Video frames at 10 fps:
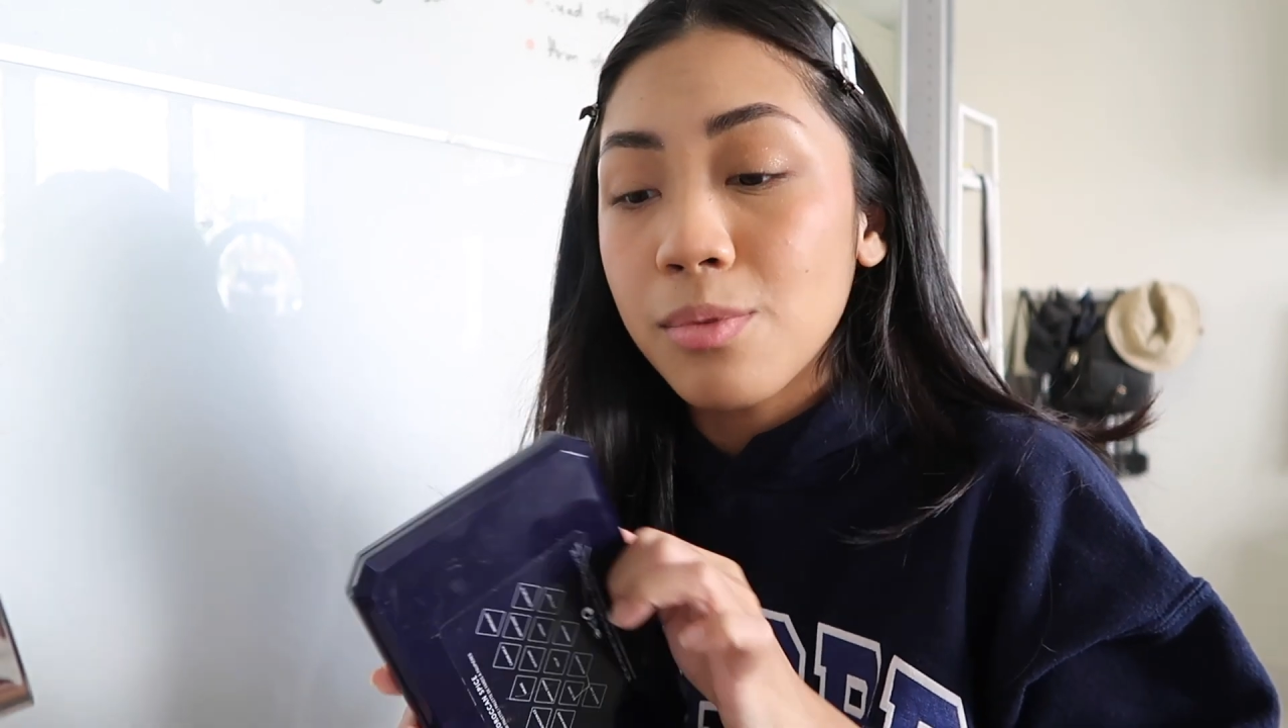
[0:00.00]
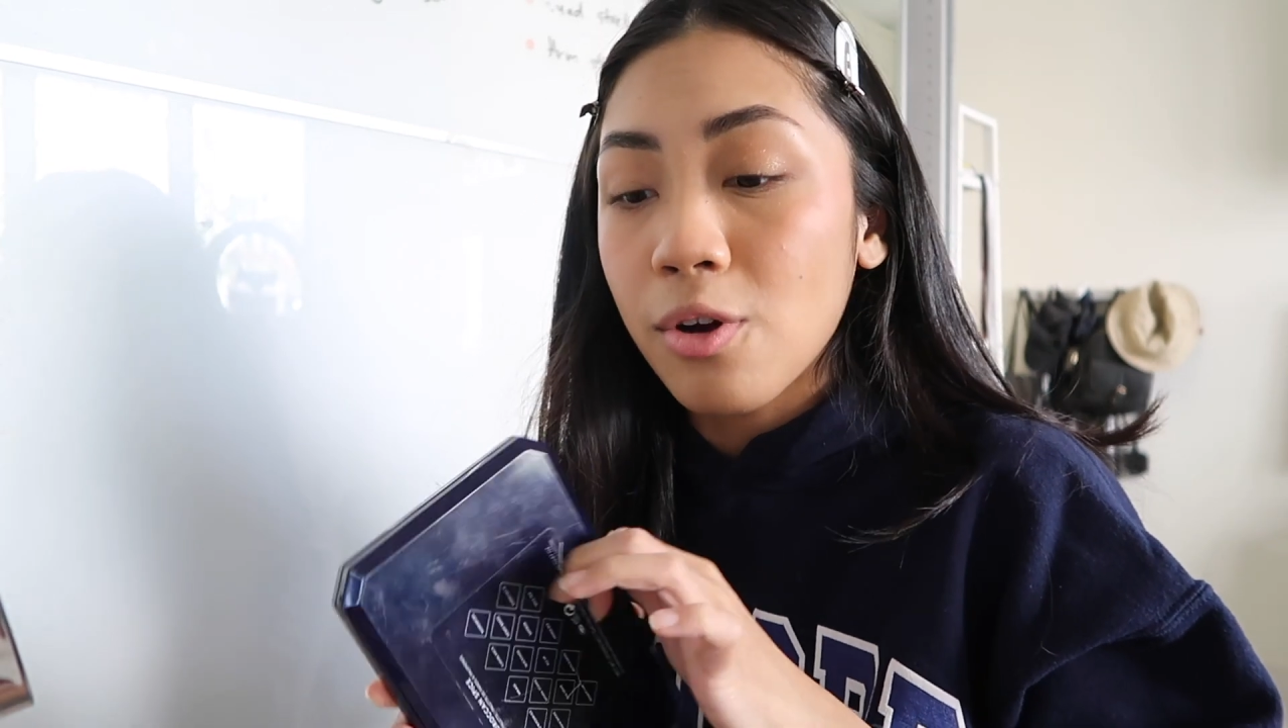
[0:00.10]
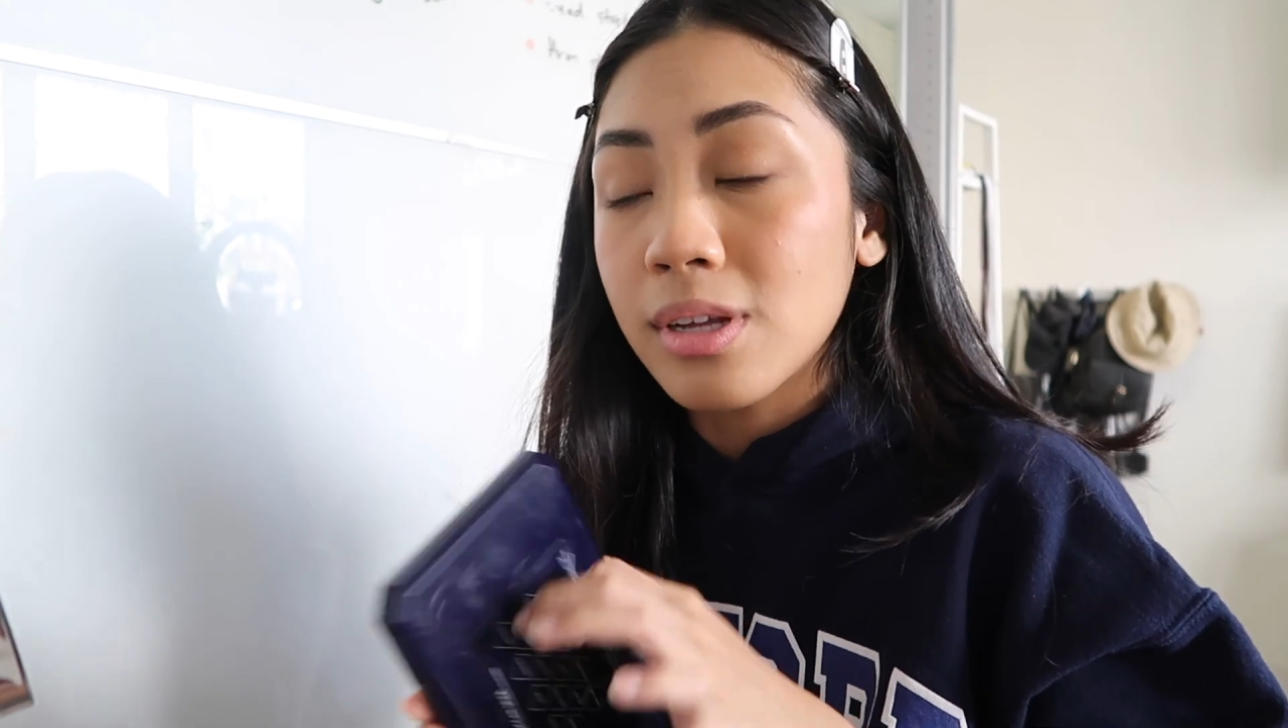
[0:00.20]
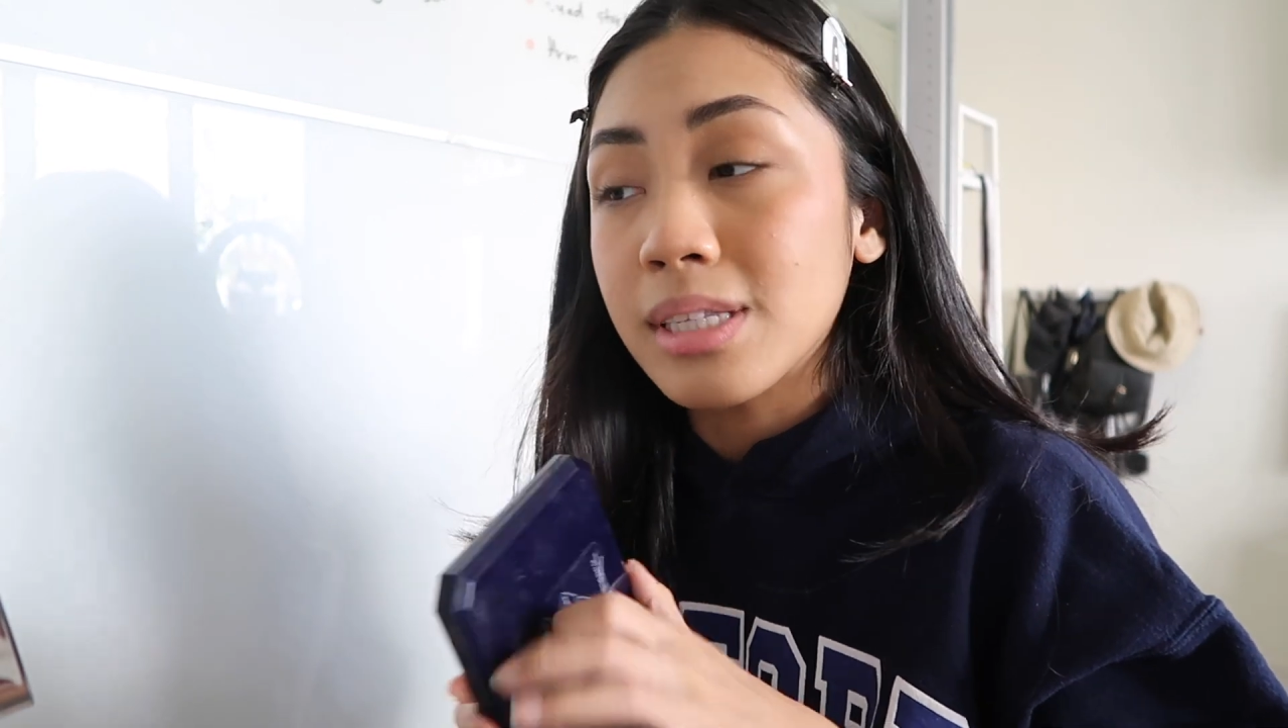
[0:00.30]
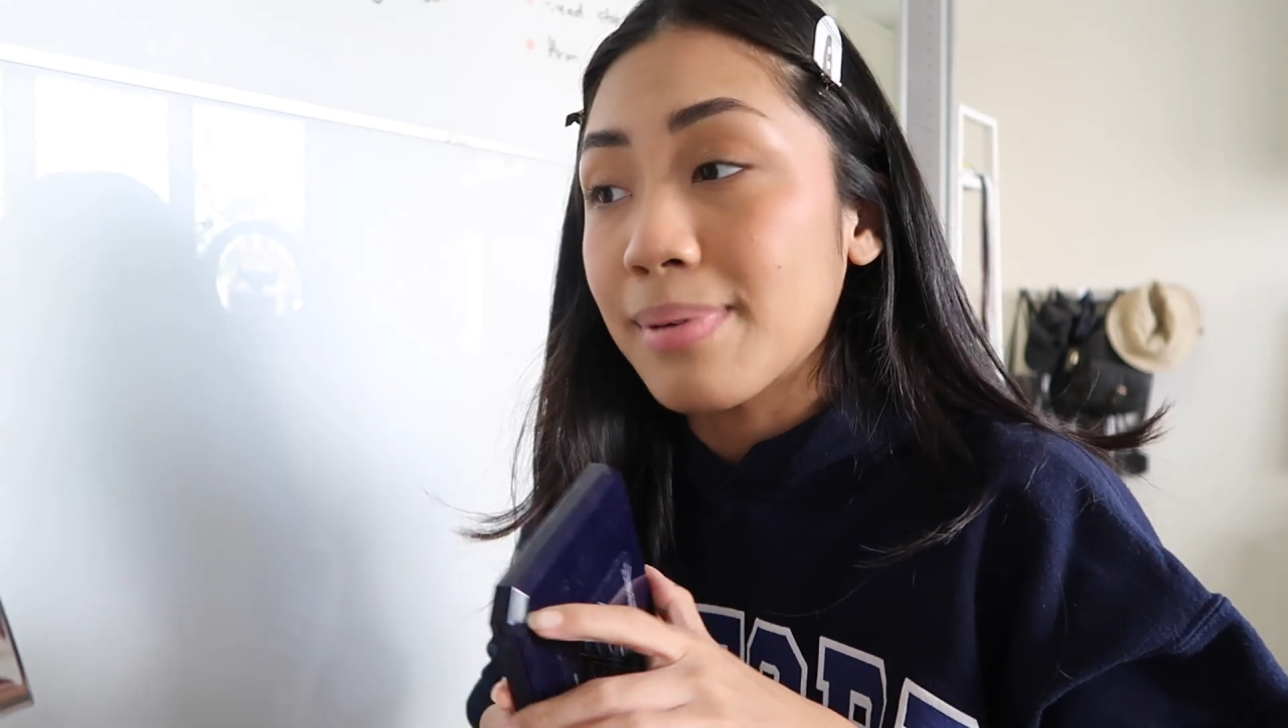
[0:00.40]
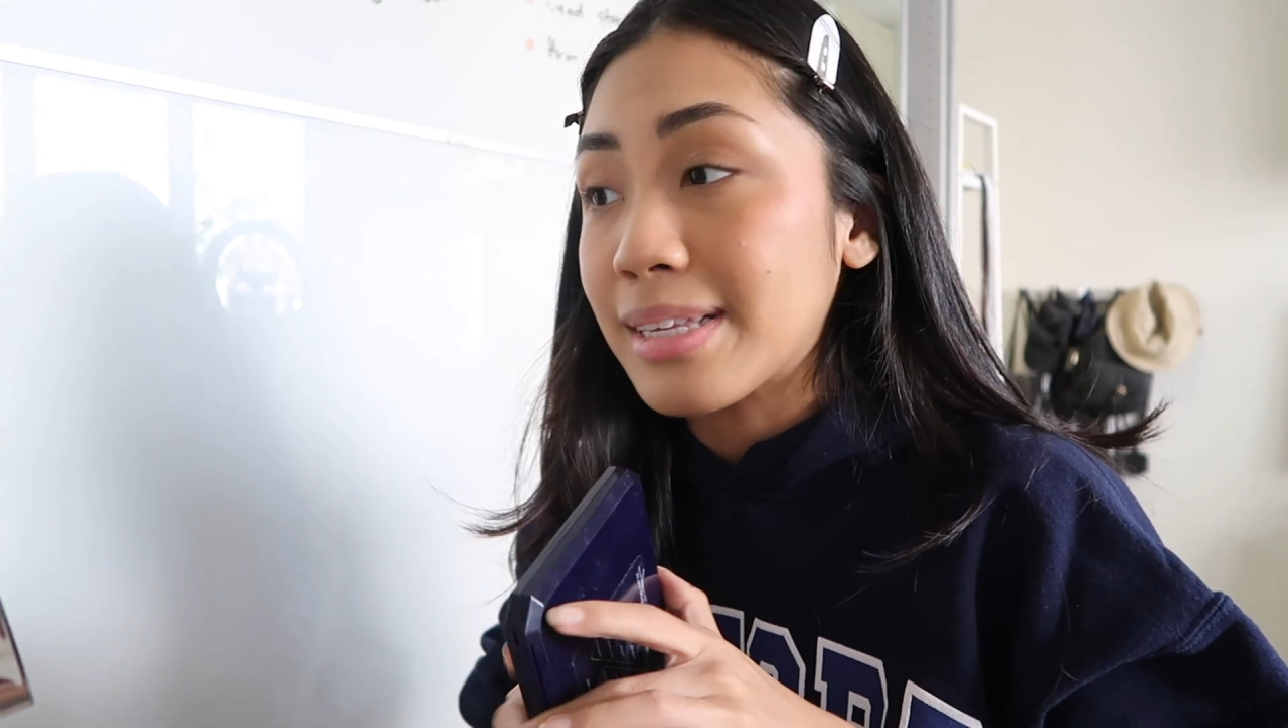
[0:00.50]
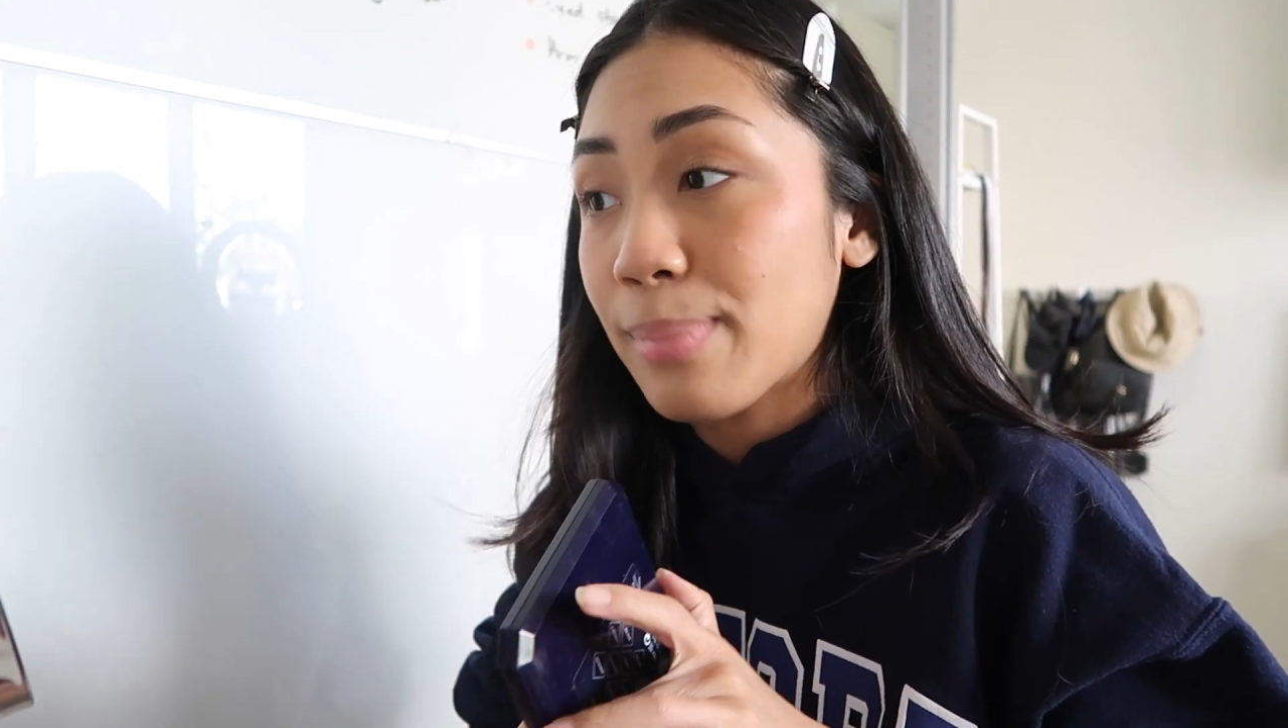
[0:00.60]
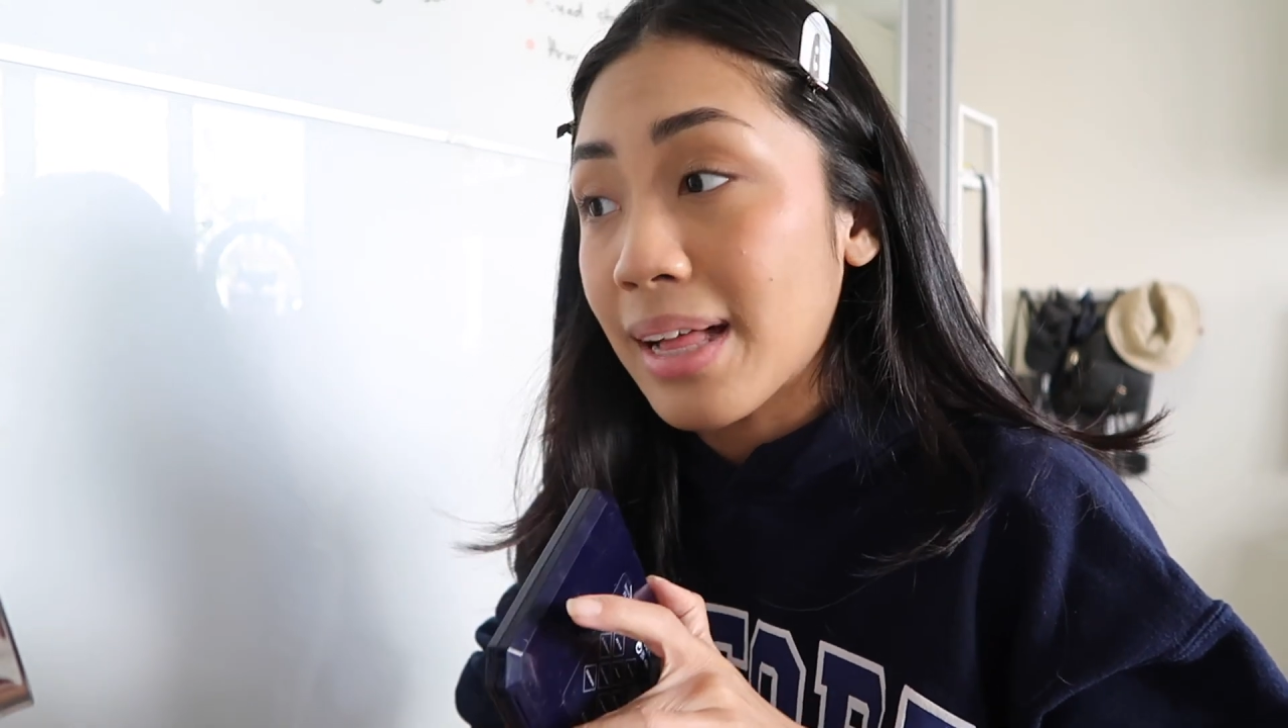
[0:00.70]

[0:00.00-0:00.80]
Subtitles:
Moroccan Spice